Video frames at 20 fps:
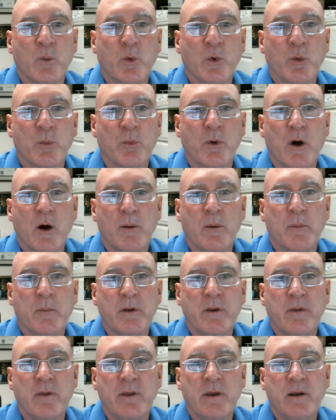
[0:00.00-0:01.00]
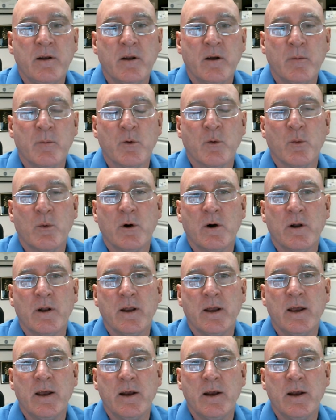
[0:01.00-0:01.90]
were probably the number one